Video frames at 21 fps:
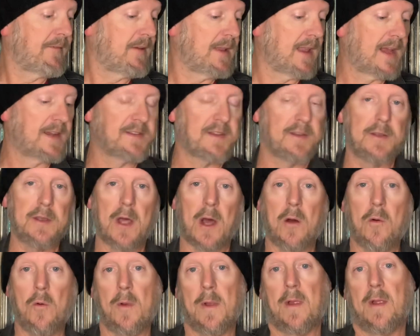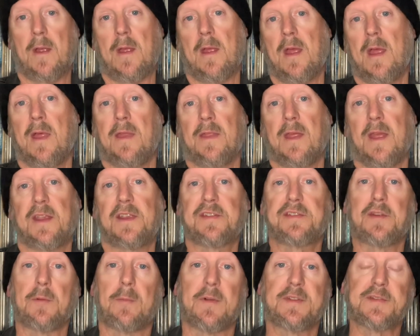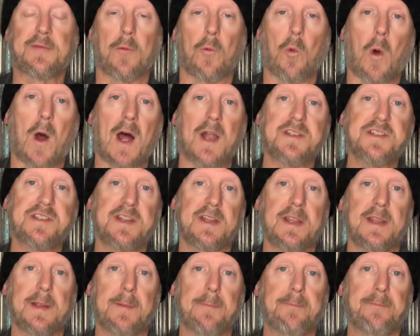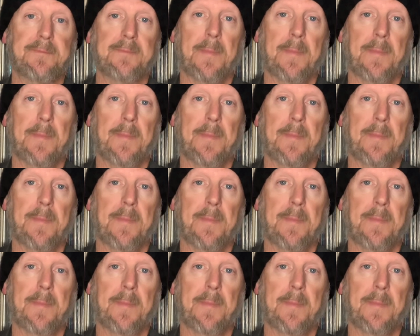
I'd like to know. Thank you so much for watching.